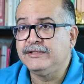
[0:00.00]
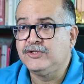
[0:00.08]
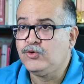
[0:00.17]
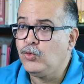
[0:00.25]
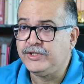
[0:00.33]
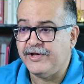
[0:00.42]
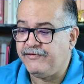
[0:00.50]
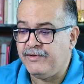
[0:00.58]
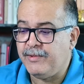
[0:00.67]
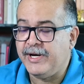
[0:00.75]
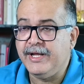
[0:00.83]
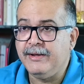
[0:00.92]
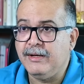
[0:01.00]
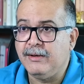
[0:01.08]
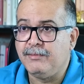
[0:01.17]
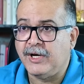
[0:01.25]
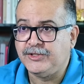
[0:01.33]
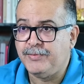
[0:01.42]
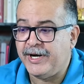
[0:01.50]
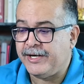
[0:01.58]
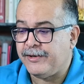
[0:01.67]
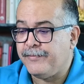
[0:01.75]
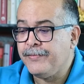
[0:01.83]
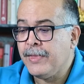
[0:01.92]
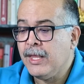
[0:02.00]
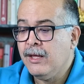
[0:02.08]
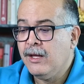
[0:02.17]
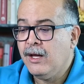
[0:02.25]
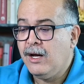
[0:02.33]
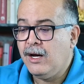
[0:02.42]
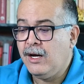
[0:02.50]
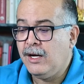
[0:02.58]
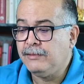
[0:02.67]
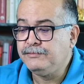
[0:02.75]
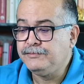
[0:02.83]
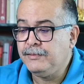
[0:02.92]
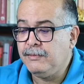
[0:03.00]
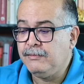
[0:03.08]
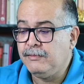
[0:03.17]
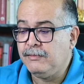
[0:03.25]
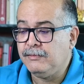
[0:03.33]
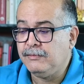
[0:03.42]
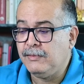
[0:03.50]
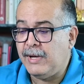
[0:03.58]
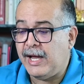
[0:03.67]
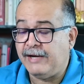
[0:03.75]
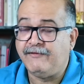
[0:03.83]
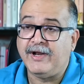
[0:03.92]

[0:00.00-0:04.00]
suits everybody much better. Uh, and